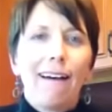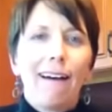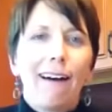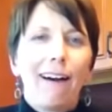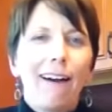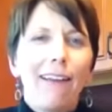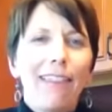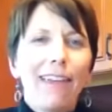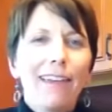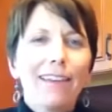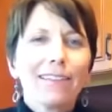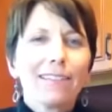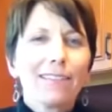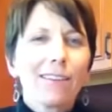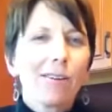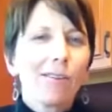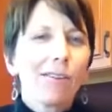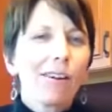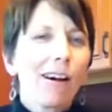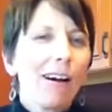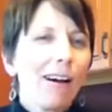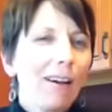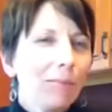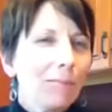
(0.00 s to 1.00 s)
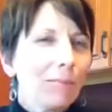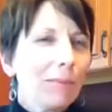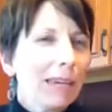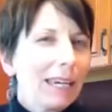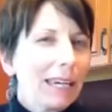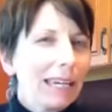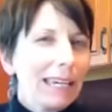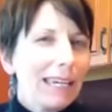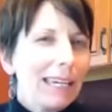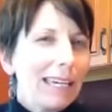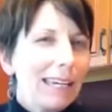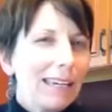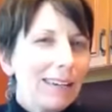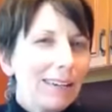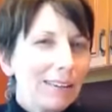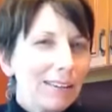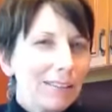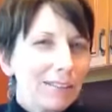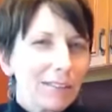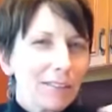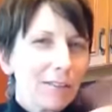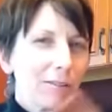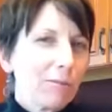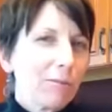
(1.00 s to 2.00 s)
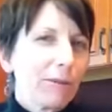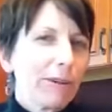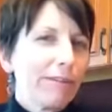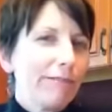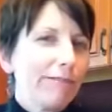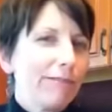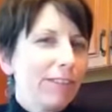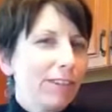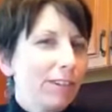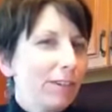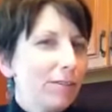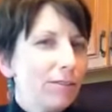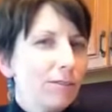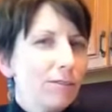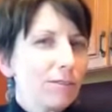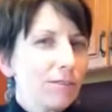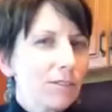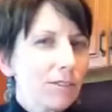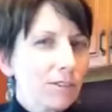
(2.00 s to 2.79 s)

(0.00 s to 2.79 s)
Are they so-called picky eaters who refuse